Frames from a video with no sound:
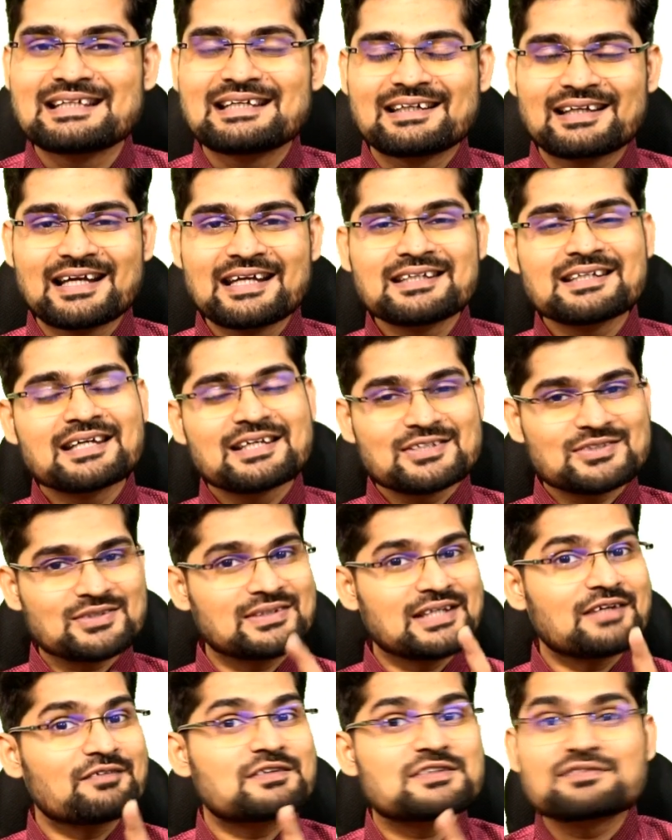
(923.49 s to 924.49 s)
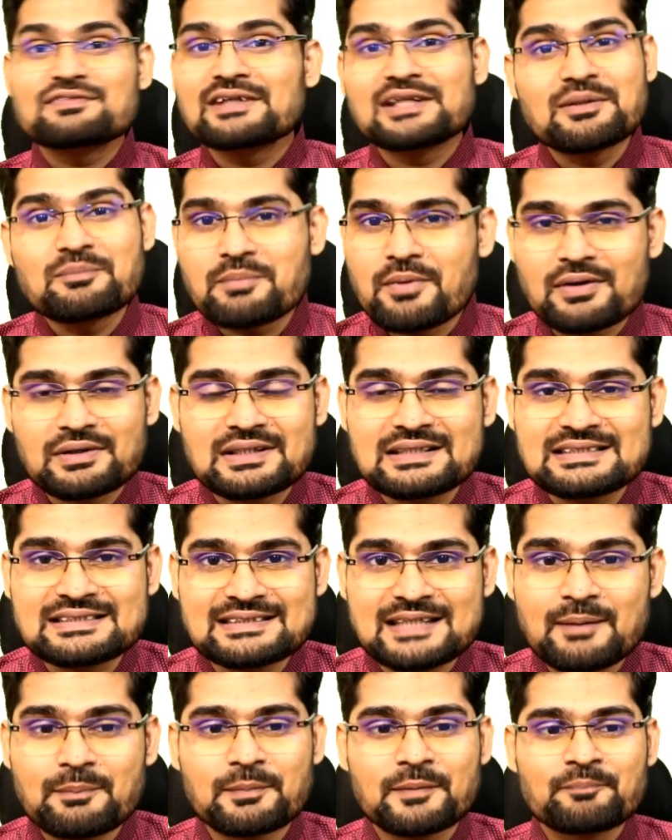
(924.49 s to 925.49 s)
right? So that was a very important
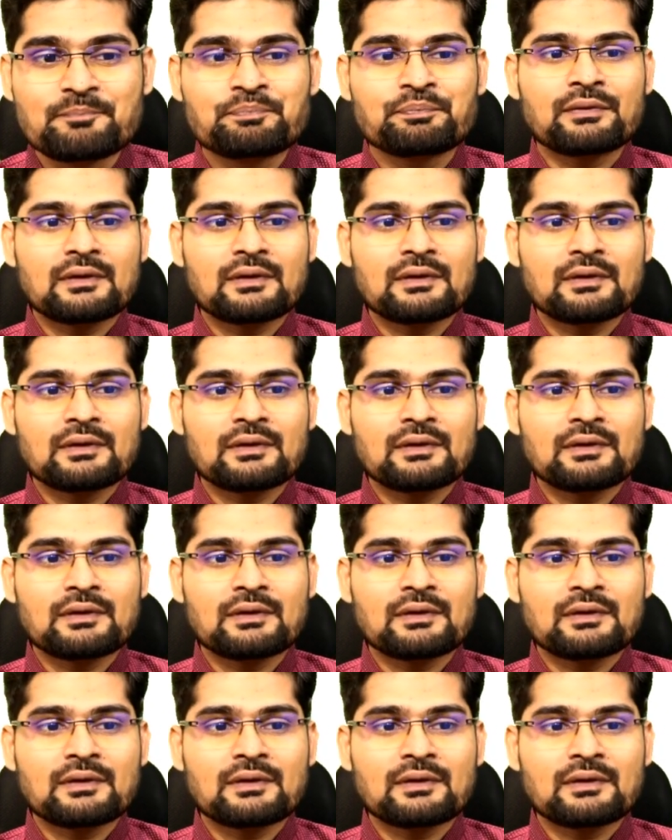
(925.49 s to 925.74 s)
step.